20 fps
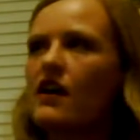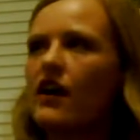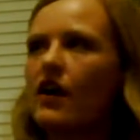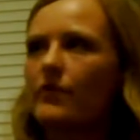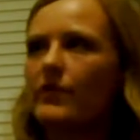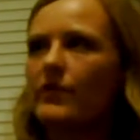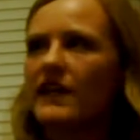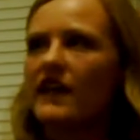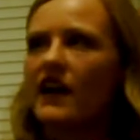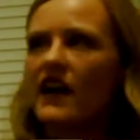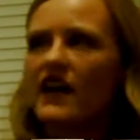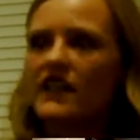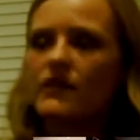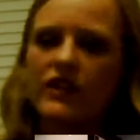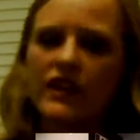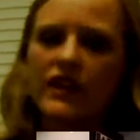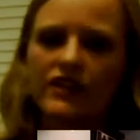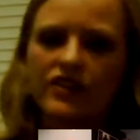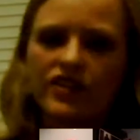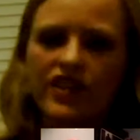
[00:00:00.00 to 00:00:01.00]
because
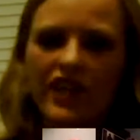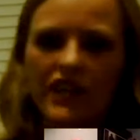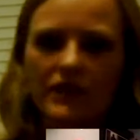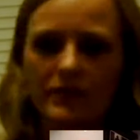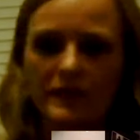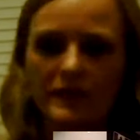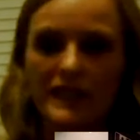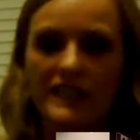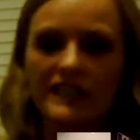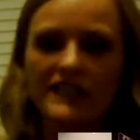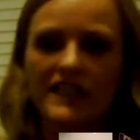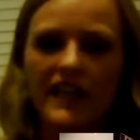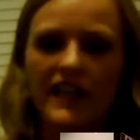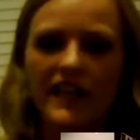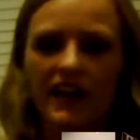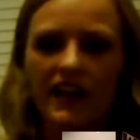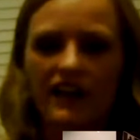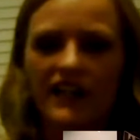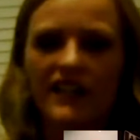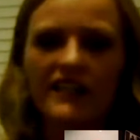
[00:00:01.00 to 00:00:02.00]
we're energetic beings, like
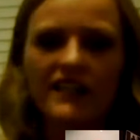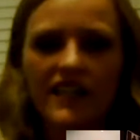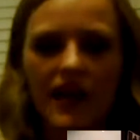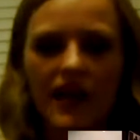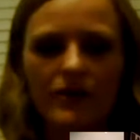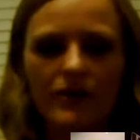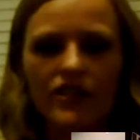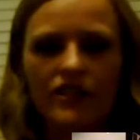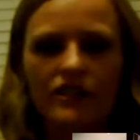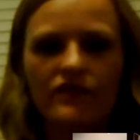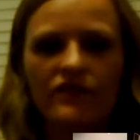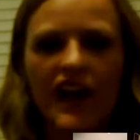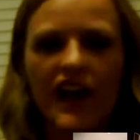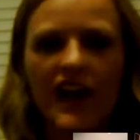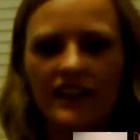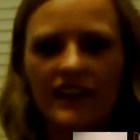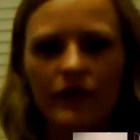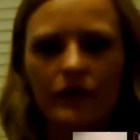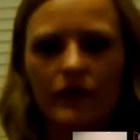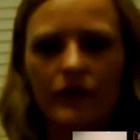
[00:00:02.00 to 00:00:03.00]
I already established the
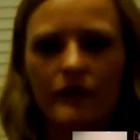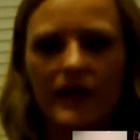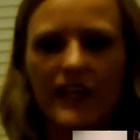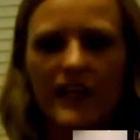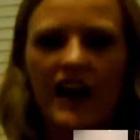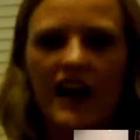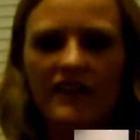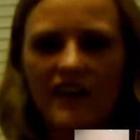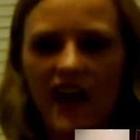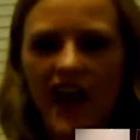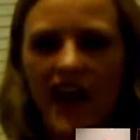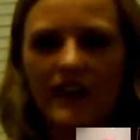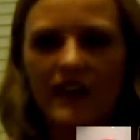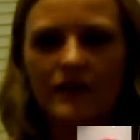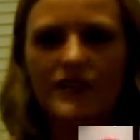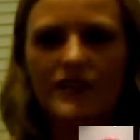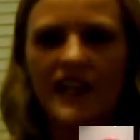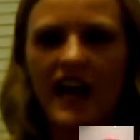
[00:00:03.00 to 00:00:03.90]
fact that we're made out of atoms,